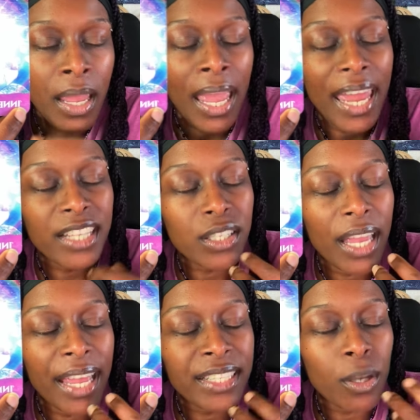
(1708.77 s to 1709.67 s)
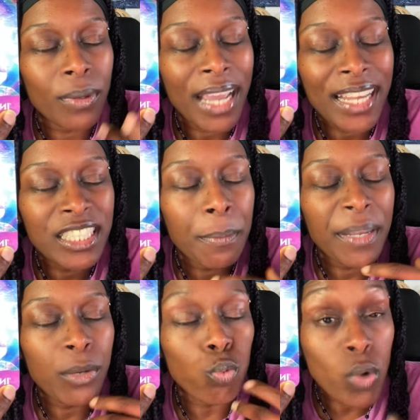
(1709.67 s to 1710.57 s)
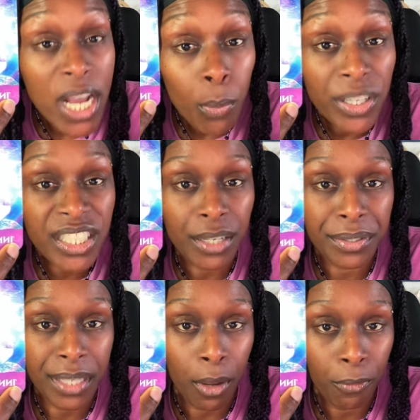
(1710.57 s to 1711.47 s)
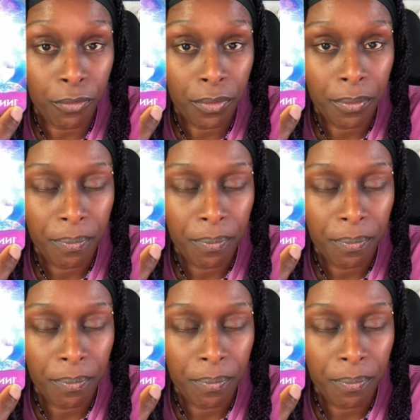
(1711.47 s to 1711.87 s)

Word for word: It is, it is okay to be real with yourself.